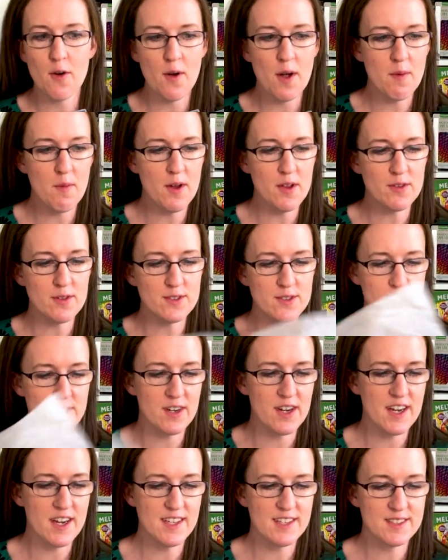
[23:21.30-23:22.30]
oh, I want those
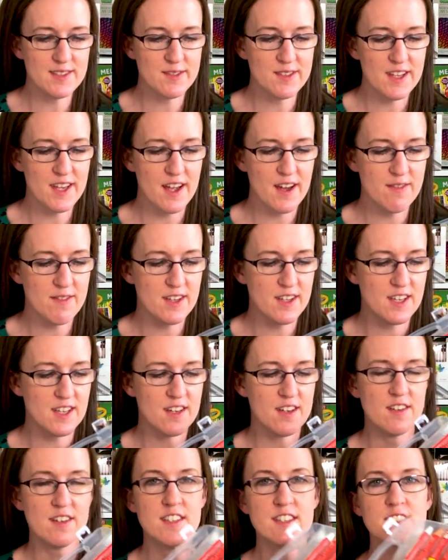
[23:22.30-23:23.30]
crayons, but they have the
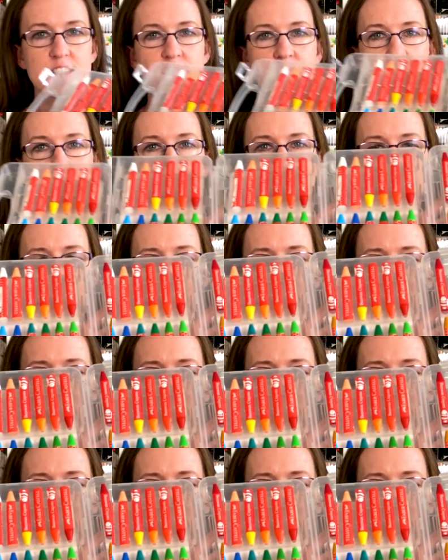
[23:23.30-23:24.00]
cutest like little